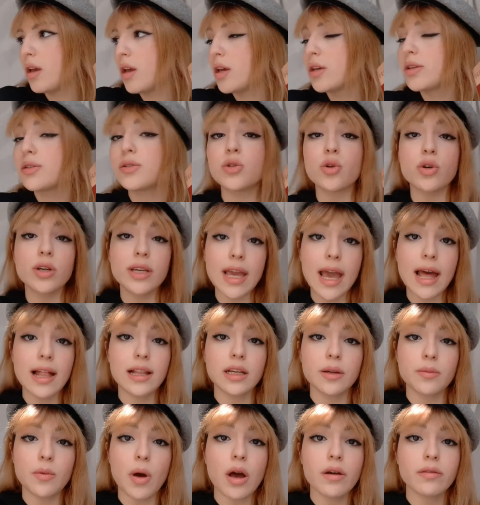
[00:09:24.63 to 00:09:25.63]
So
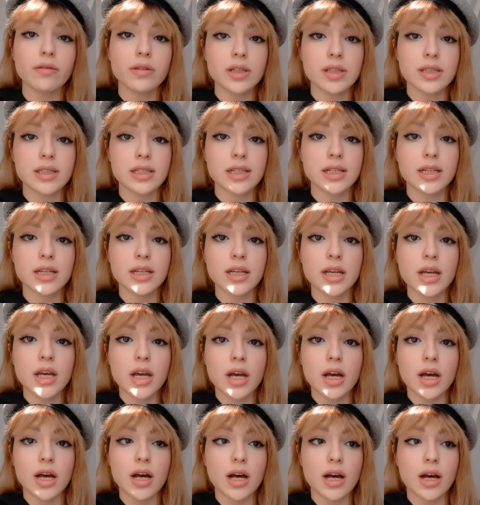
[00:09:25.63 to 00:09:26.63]
Galip obviously
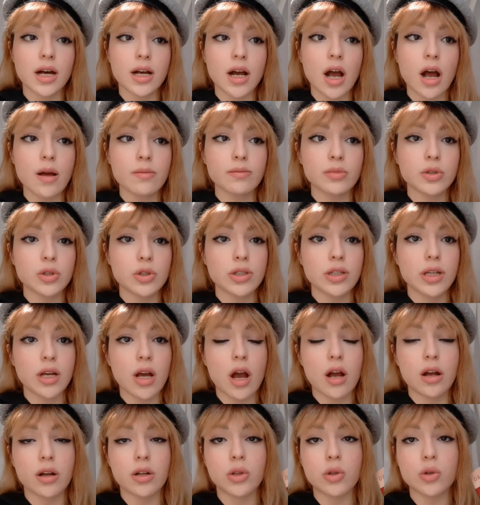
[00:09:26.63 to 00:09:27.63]
comes to the
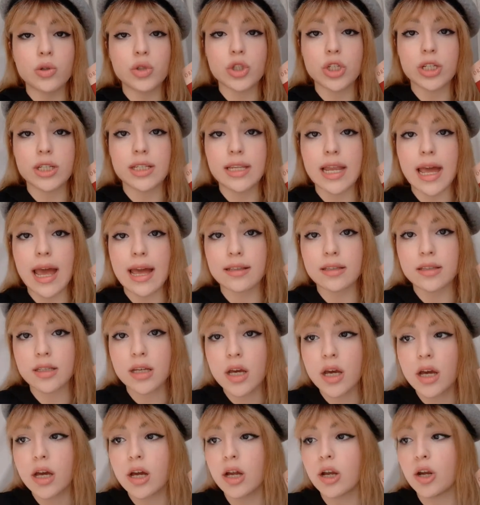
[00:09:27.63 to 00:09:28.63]
conclusion that
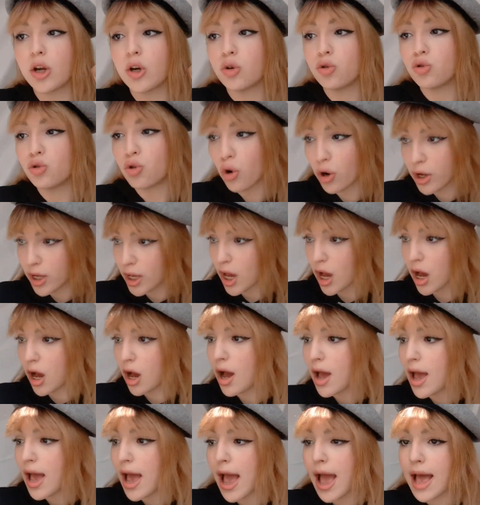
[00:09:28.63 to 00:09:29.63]

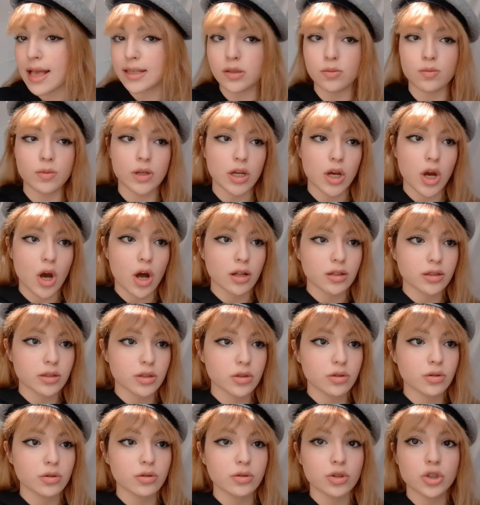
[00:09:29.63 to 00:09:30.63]
Roya has been gone
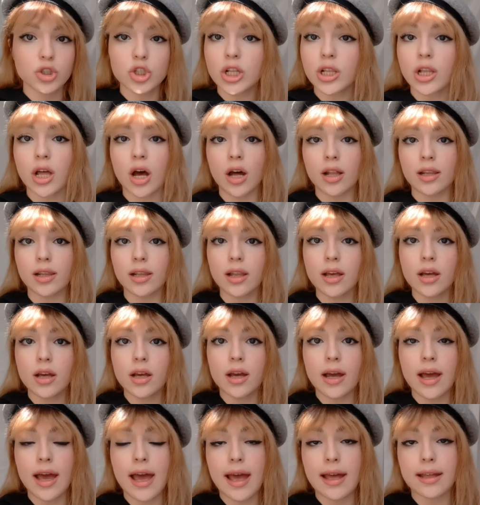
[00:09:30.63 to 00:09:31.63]
to Jalal,
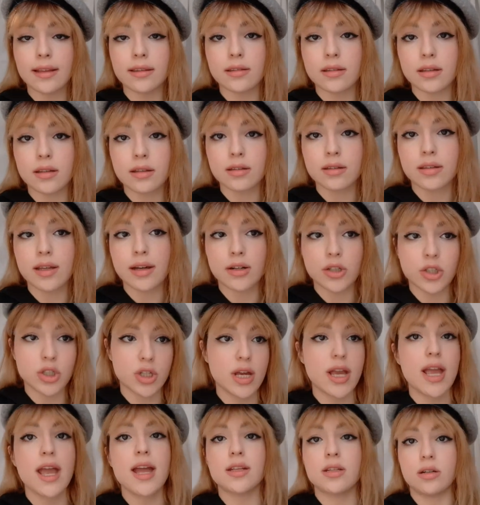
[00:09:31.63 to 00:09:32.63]
and they're
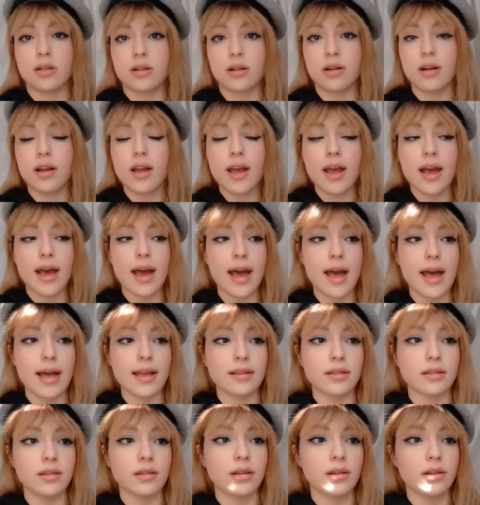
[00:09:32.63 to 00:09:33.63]
together.
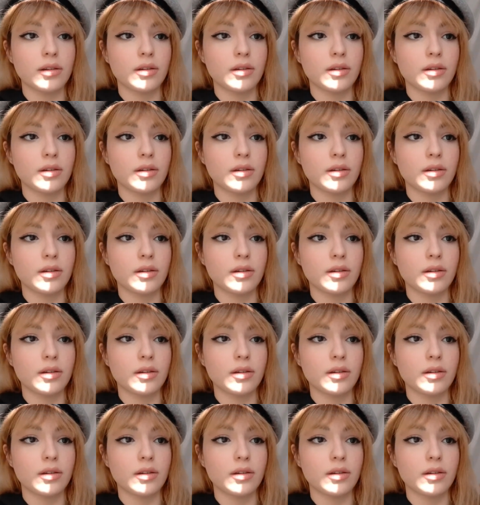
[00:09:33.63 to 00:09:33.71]
And